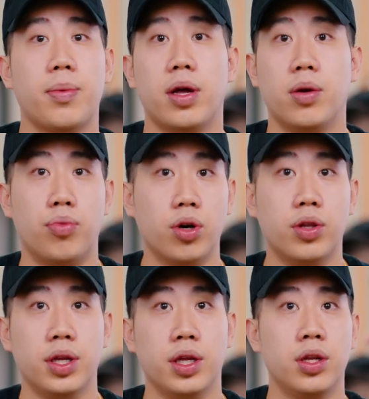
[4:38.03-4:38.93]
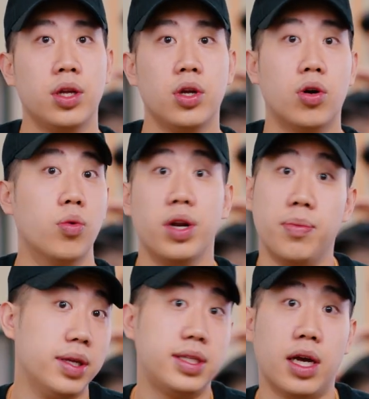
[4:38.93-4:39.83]
out in Brooklyn, or one
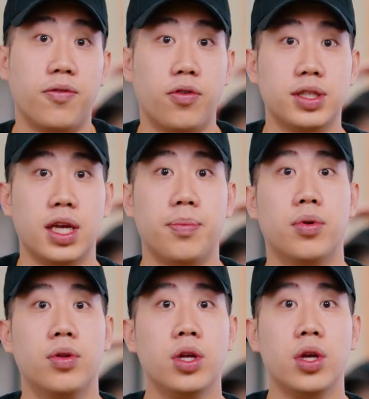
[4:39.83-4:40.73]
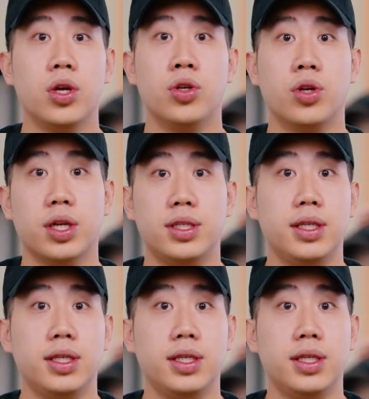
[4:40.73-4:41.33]
in Midtown, for example, you're gonna see